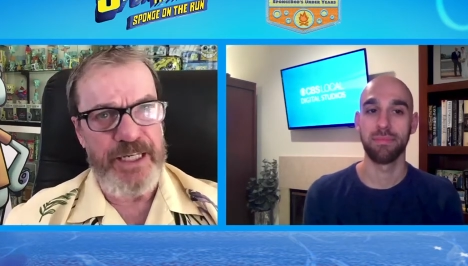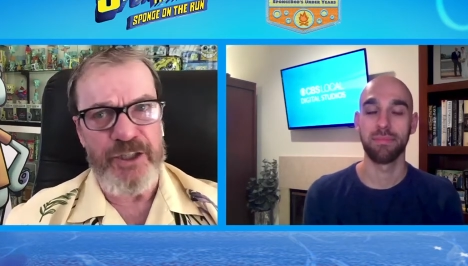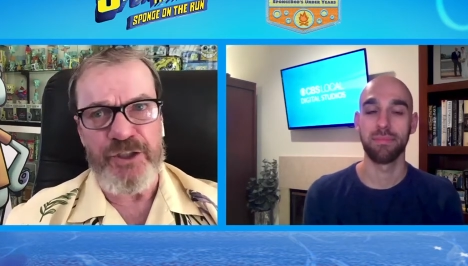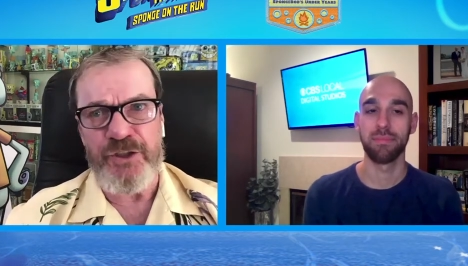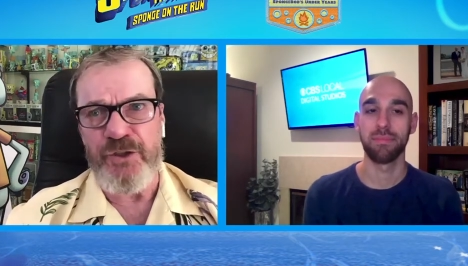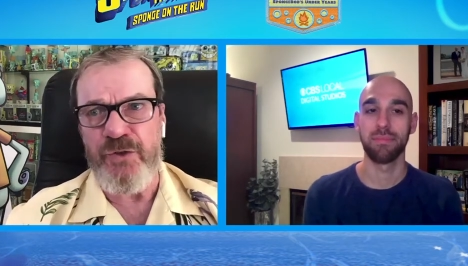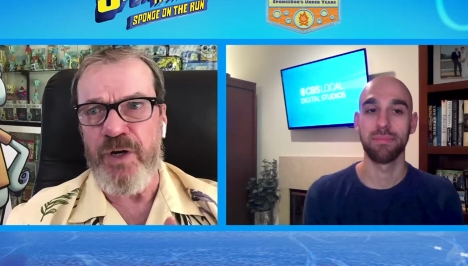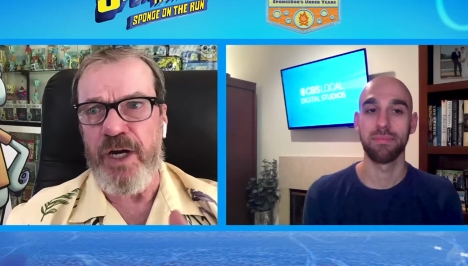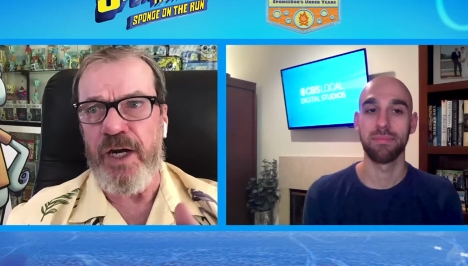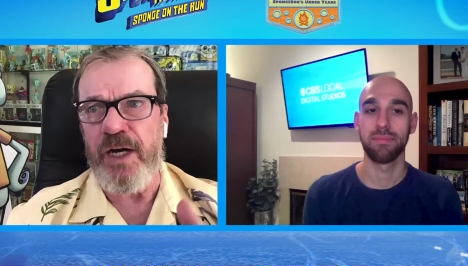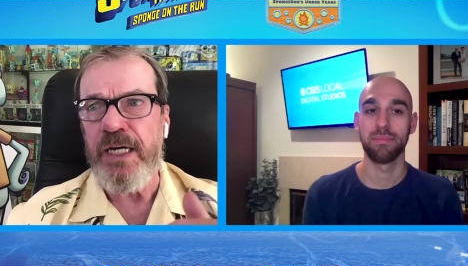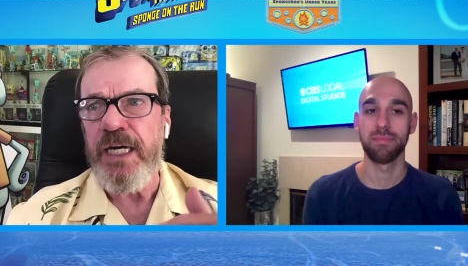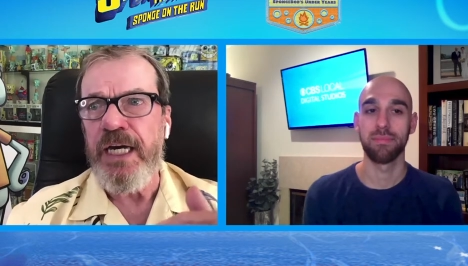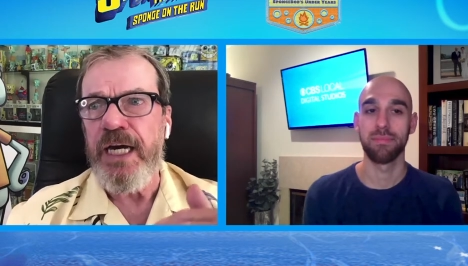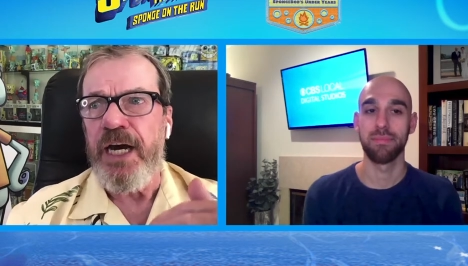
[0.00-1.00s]
Speaker 1: uh, issue.
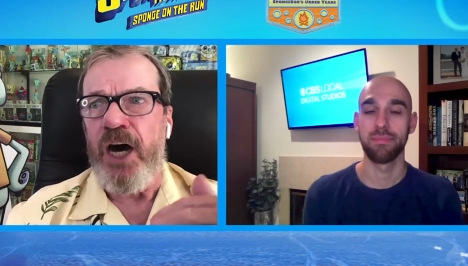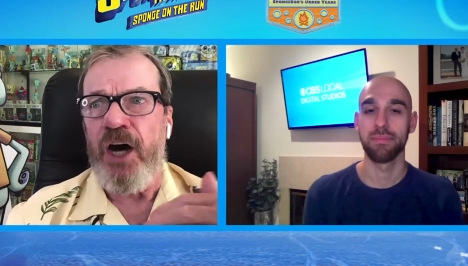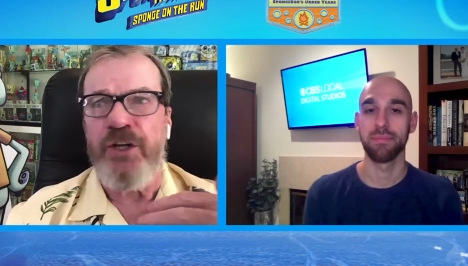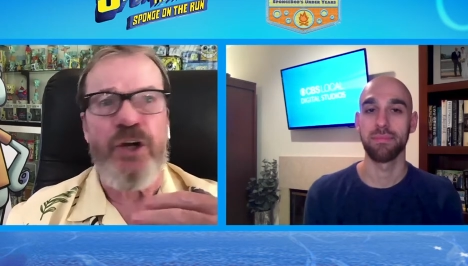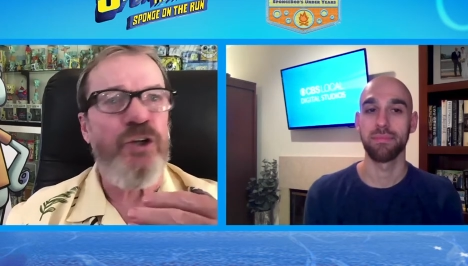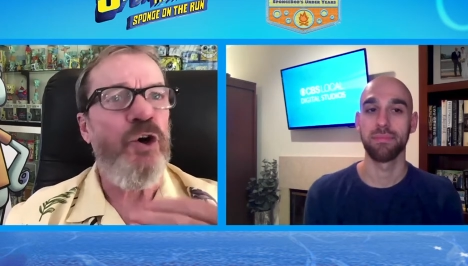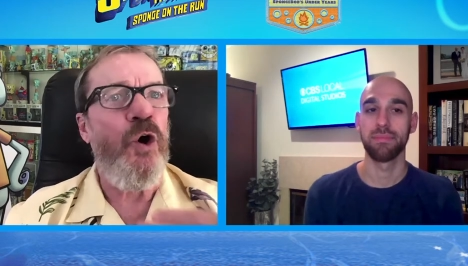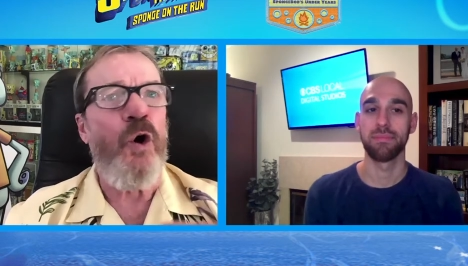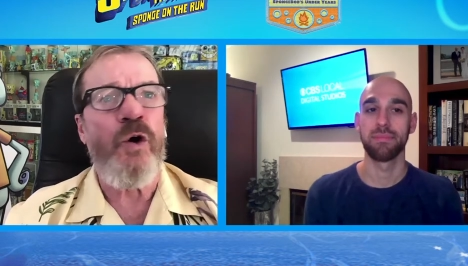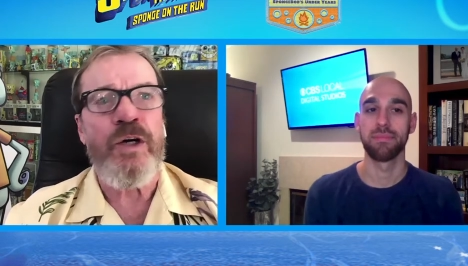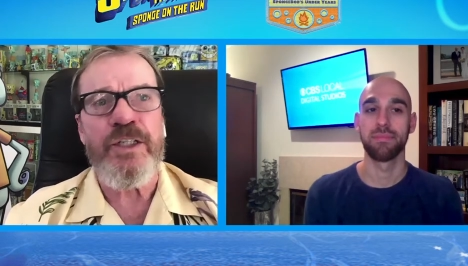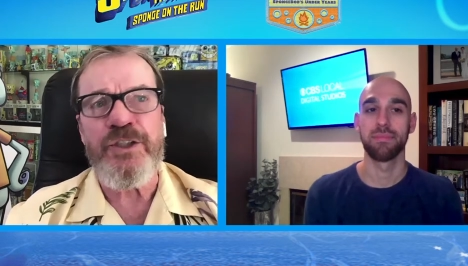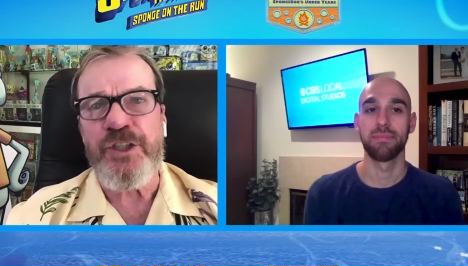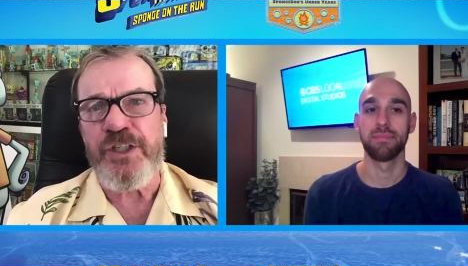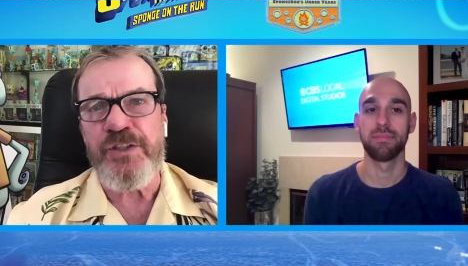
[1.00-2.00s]
Uh, an, an
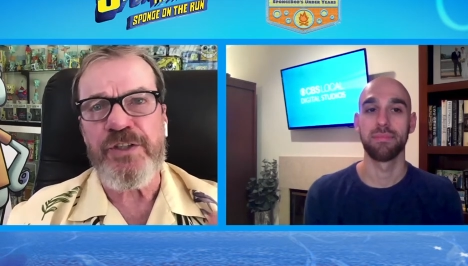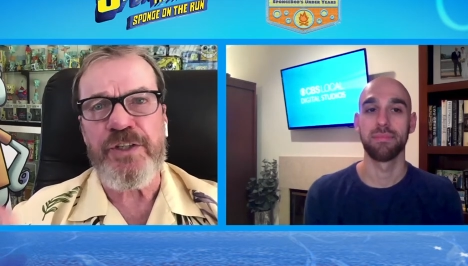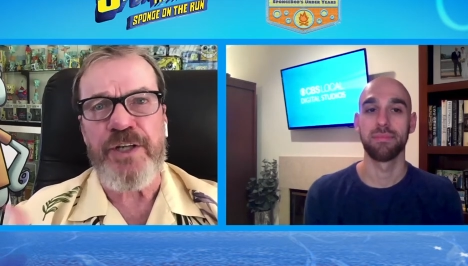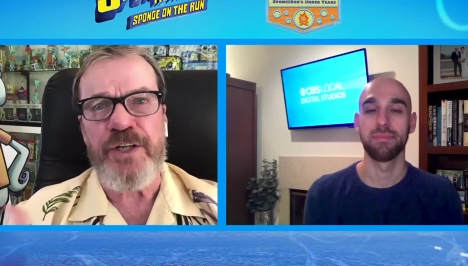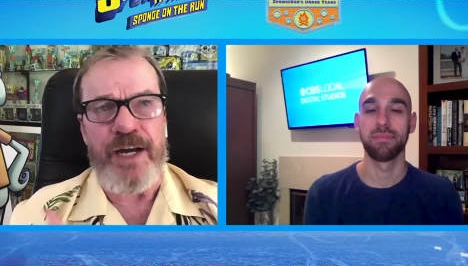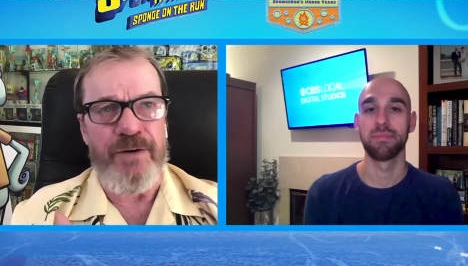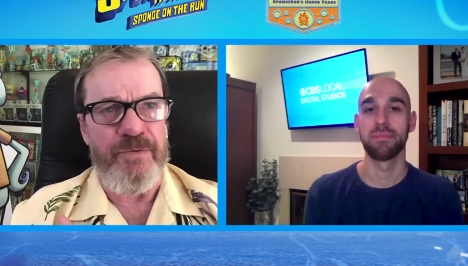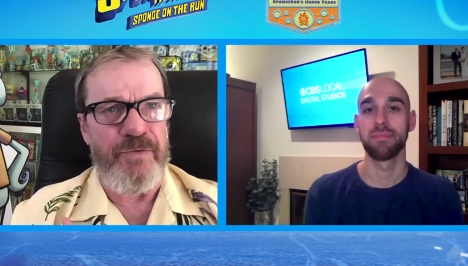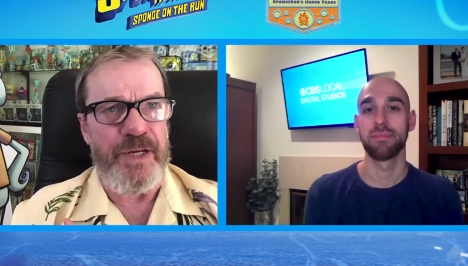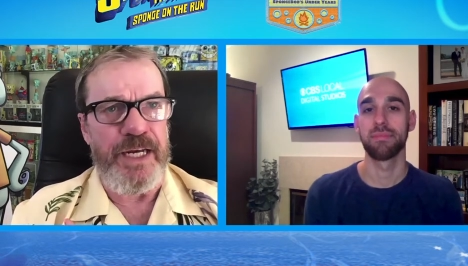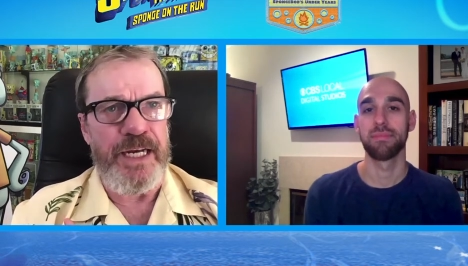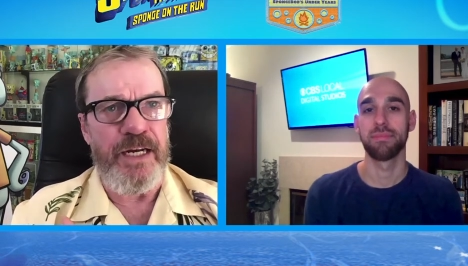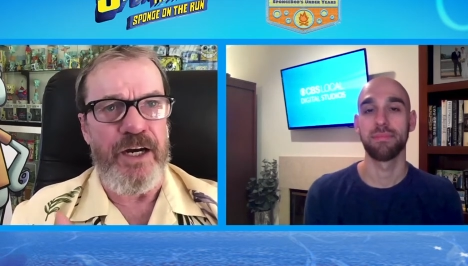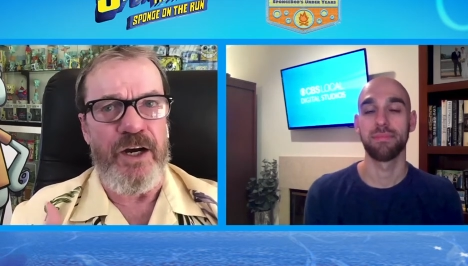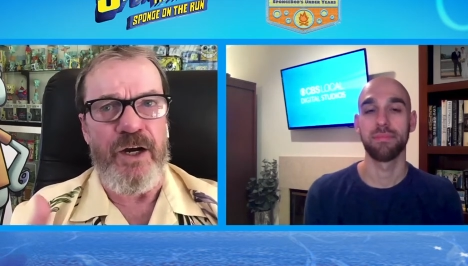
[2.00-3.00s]
origins kind of
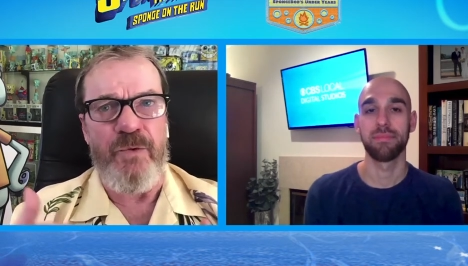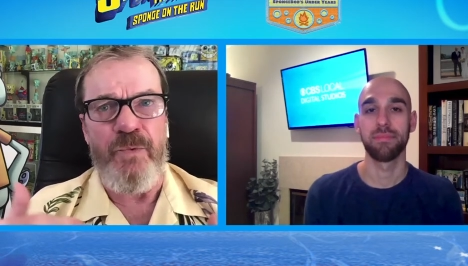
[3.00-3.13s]
thing.